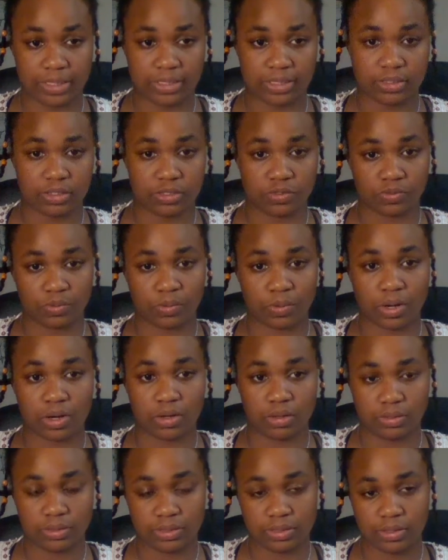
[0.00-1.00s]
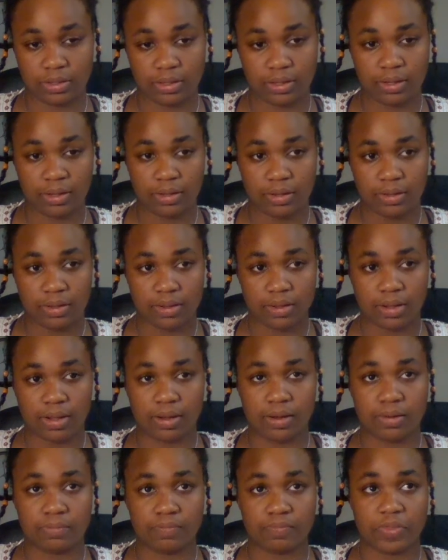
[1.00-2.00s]
in this world.
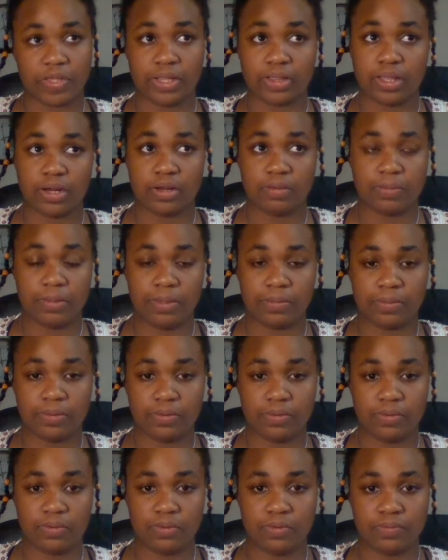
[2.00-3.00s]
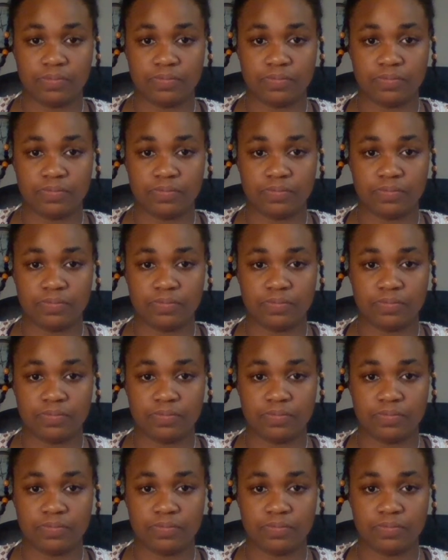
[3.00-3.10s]
A lot of people